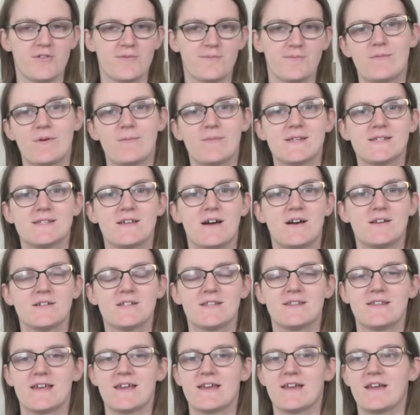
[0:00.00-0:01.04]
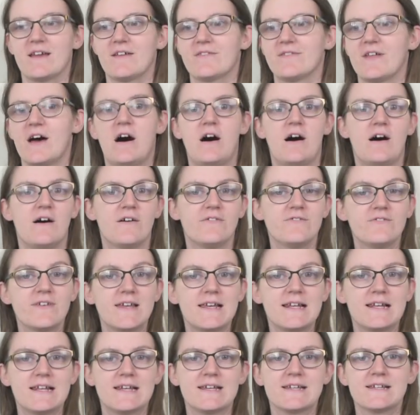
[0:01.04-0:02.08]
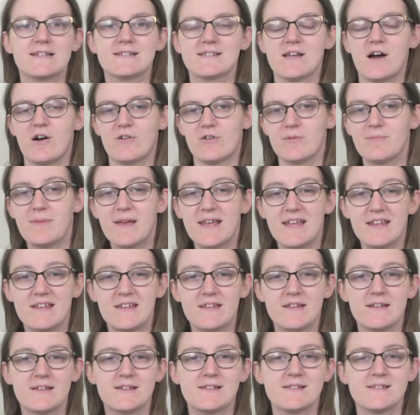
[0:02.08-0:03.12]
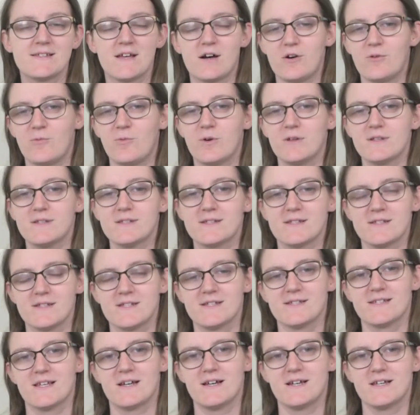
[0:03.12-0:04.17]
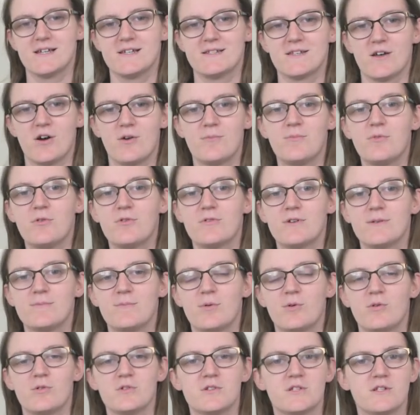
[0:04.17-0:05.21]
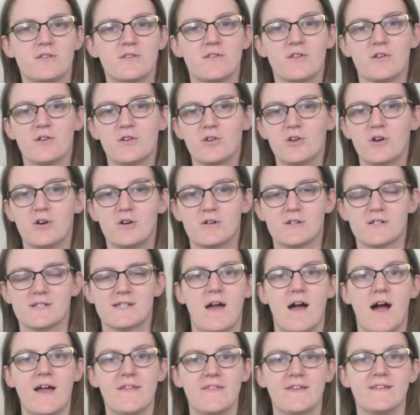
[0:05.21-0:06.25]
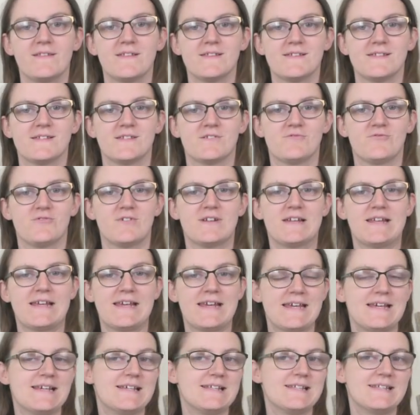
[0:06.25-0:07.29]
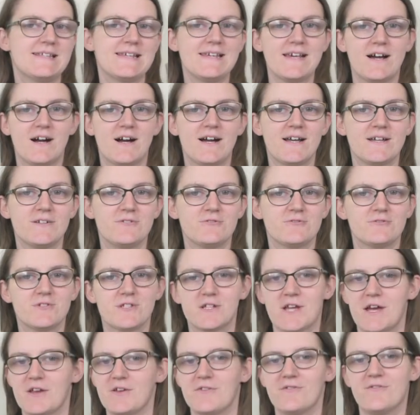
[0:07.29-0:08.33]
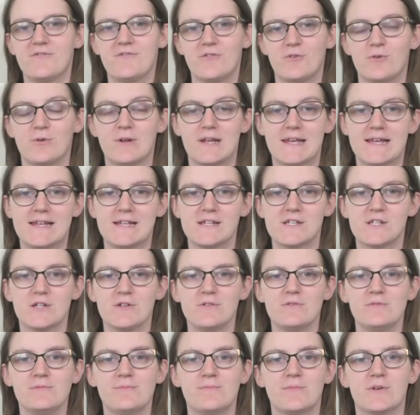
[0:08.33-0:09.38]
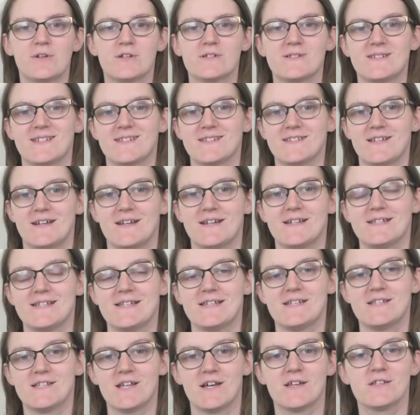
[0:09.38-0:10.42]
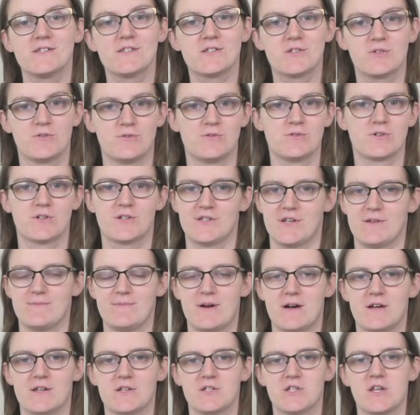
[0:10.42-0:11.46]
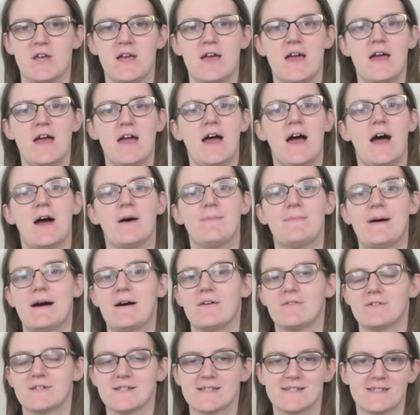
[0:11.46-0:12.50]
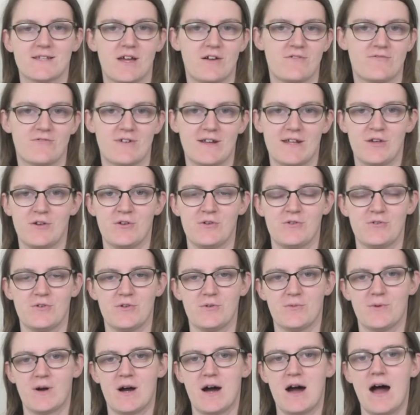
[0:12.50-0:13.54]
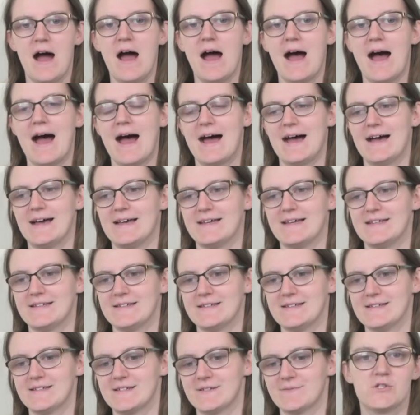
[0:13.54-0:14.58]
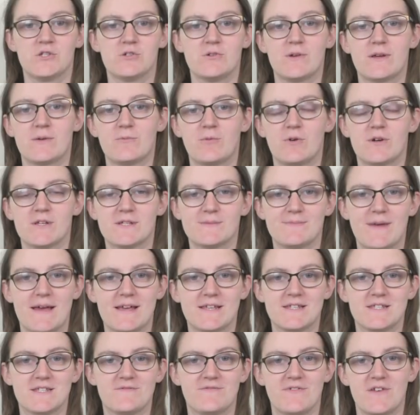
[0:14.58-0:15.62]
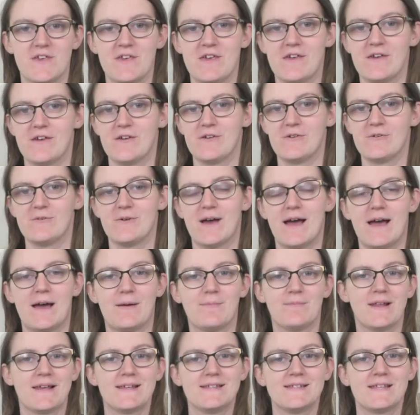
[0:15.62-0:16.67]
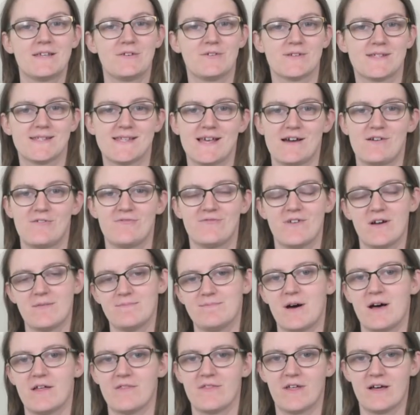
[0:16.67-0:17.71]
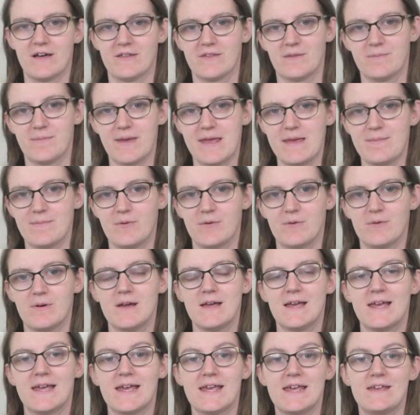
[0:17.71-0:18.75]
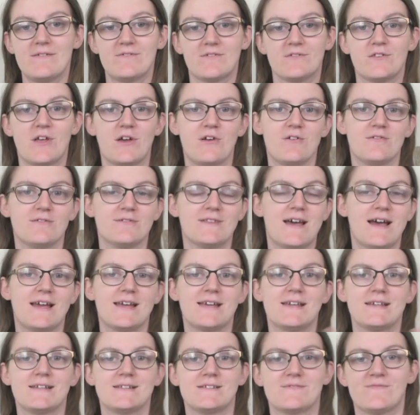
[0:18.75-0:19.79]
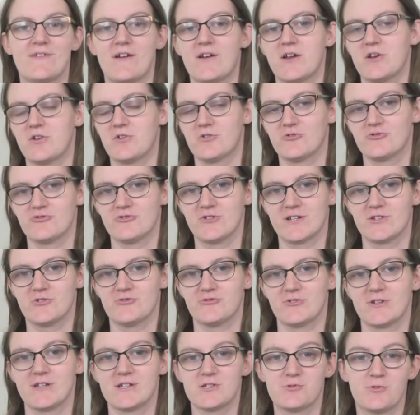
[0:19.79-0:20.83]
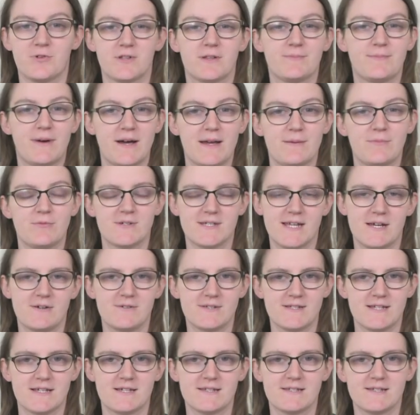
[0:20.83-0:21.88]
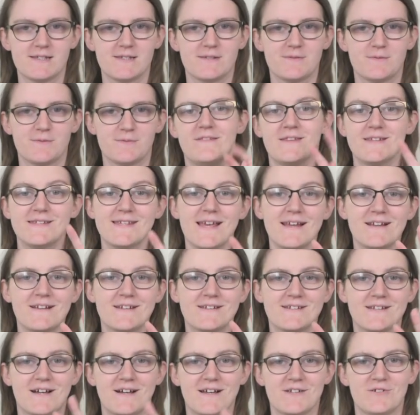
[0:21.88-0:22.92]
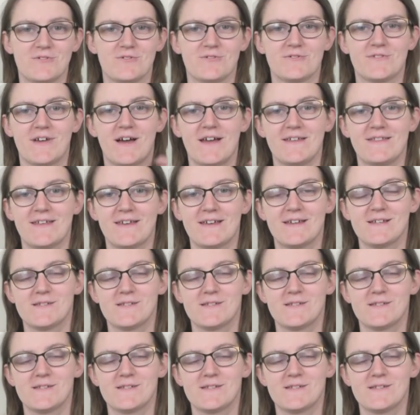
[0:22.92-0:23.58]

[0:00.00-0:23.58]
When we start to think that our feelings, our opinions, our wants and desires are more important than God. I think this is a really easy idol to kind of fall into, because society does talk so much about discovering who you are and doing what's best for you and placing yourself above other people, even though that is very contradictory to what the Bible tells us. The second idol that I think